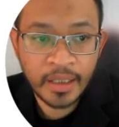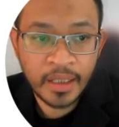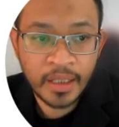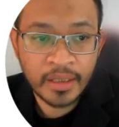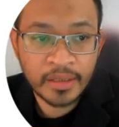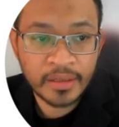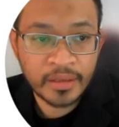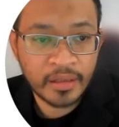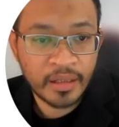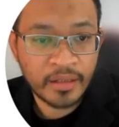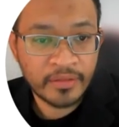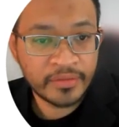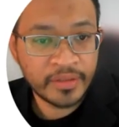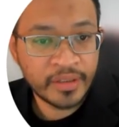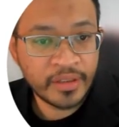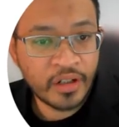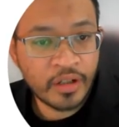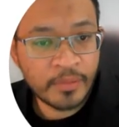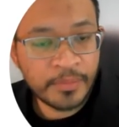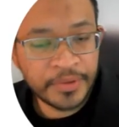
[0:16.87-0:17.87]
So
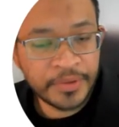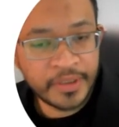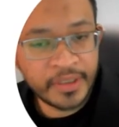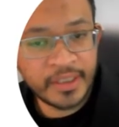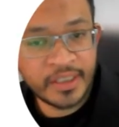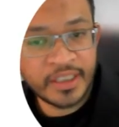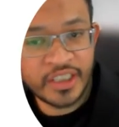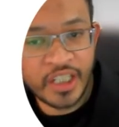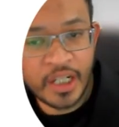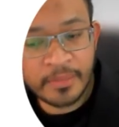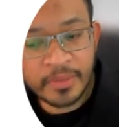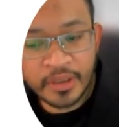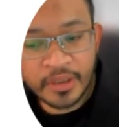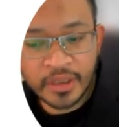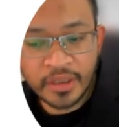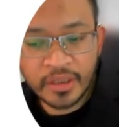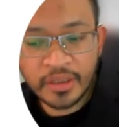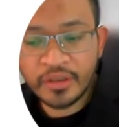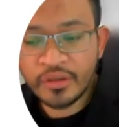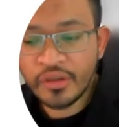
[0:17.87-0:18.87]
after completing this
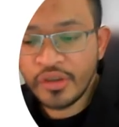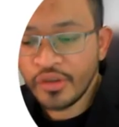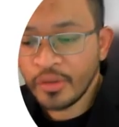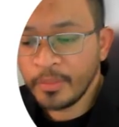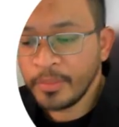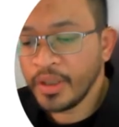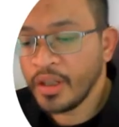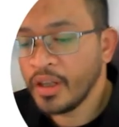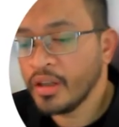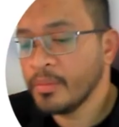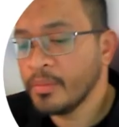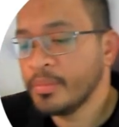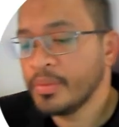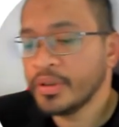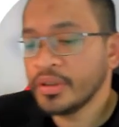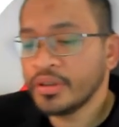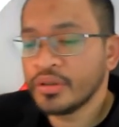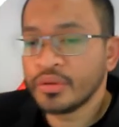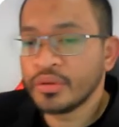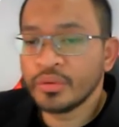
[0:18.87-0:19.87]
chapter, you should be
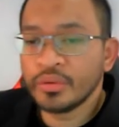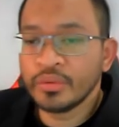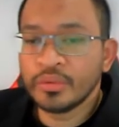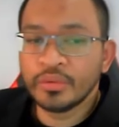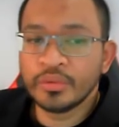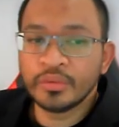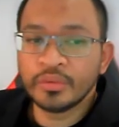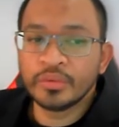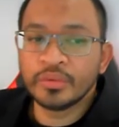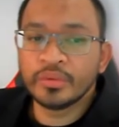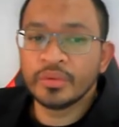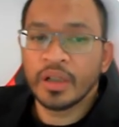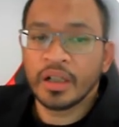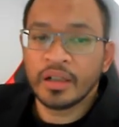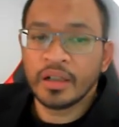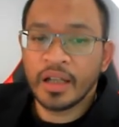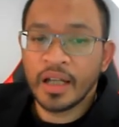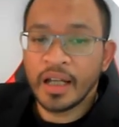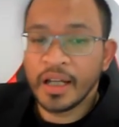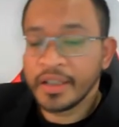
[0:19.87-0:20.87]
able to
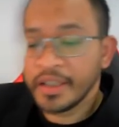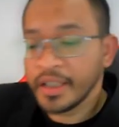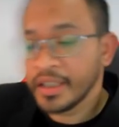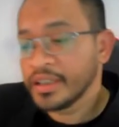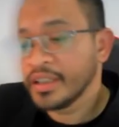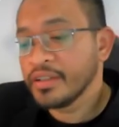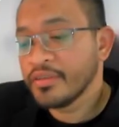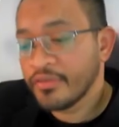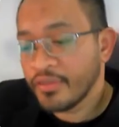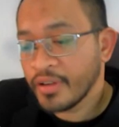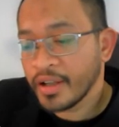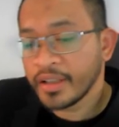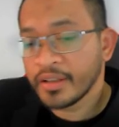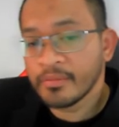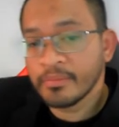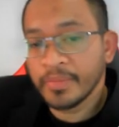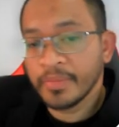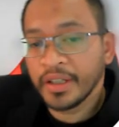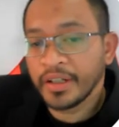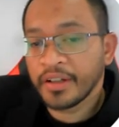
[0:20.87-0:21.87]
identify the
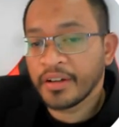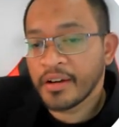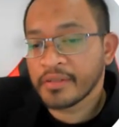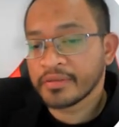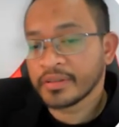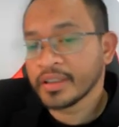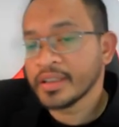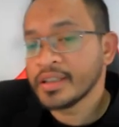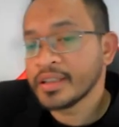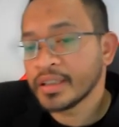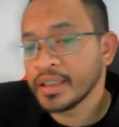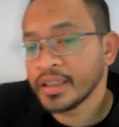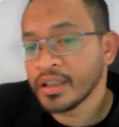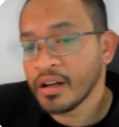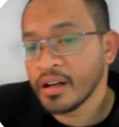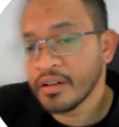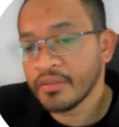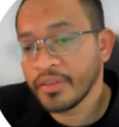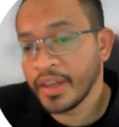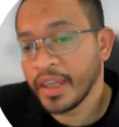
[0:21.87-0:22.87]
main characteristic
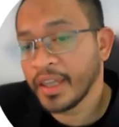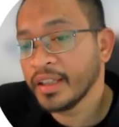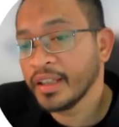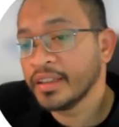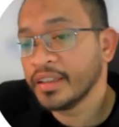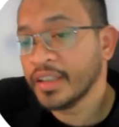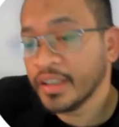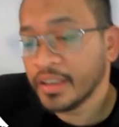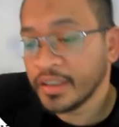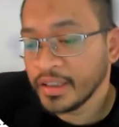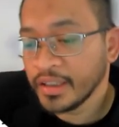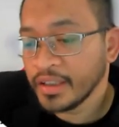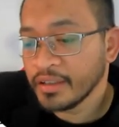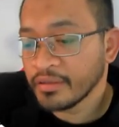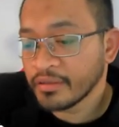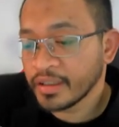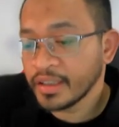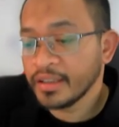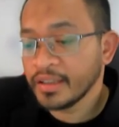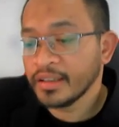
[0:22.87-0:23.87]
of entity
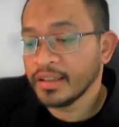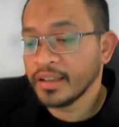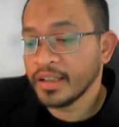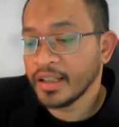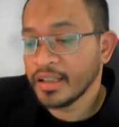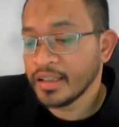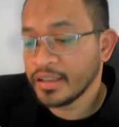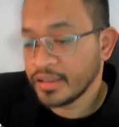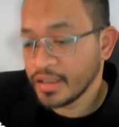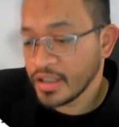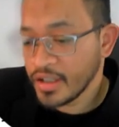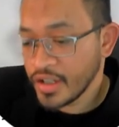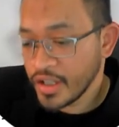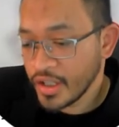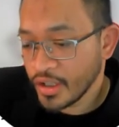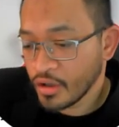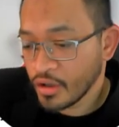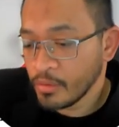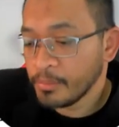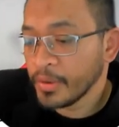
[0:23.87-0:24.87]

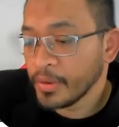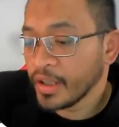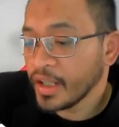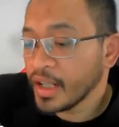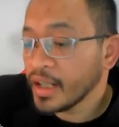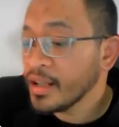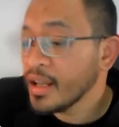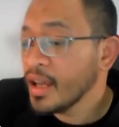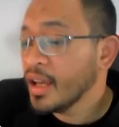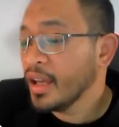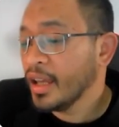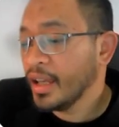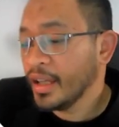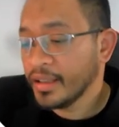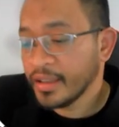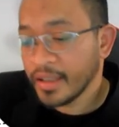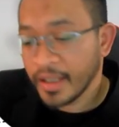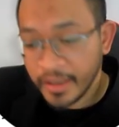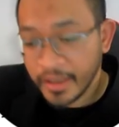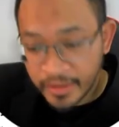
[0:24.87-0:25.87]
relationship component.
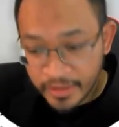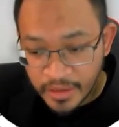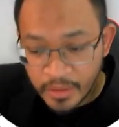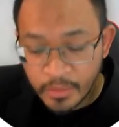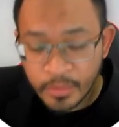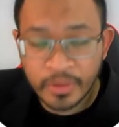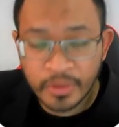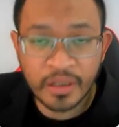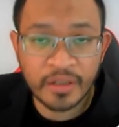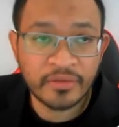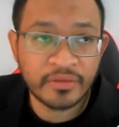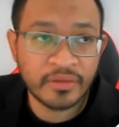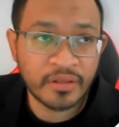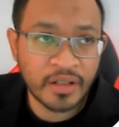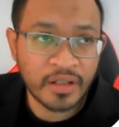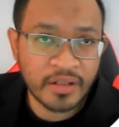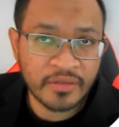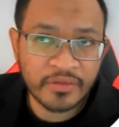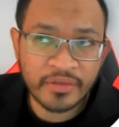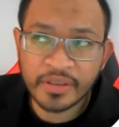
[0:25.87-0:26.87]
And I think we have
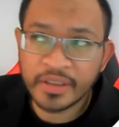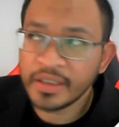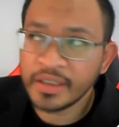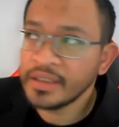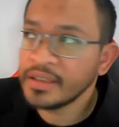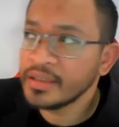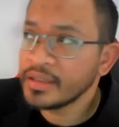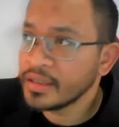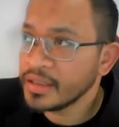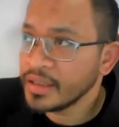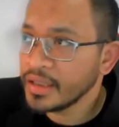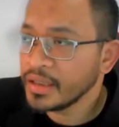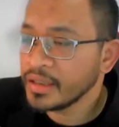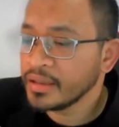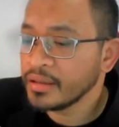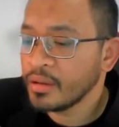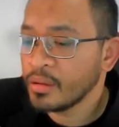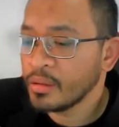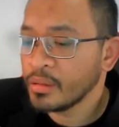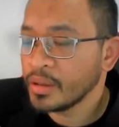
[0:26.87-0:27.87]
covered this
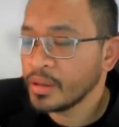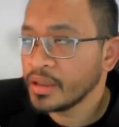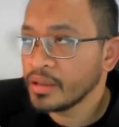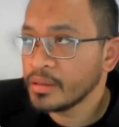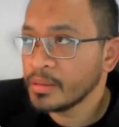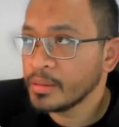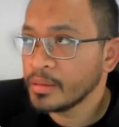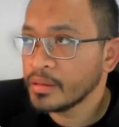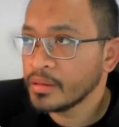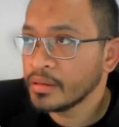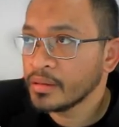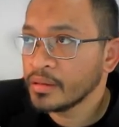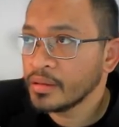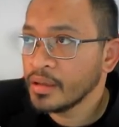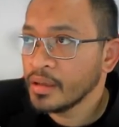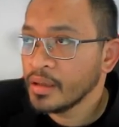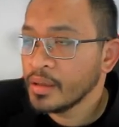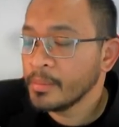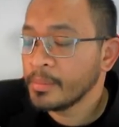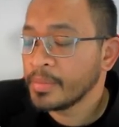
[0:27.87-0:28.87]
thing on
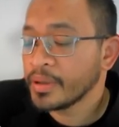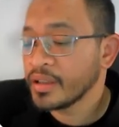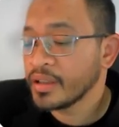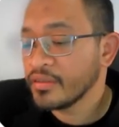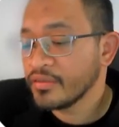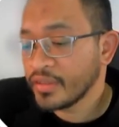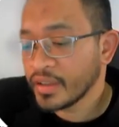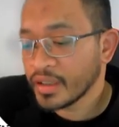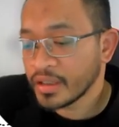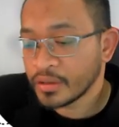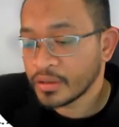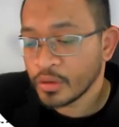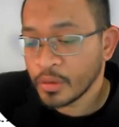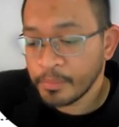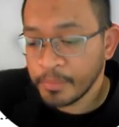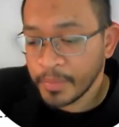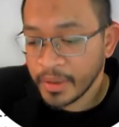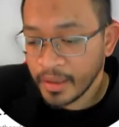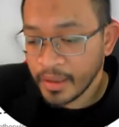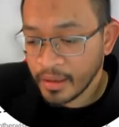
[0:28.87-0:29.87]
the previous
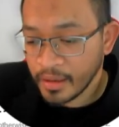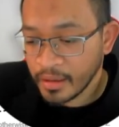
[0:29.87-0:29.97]
topic,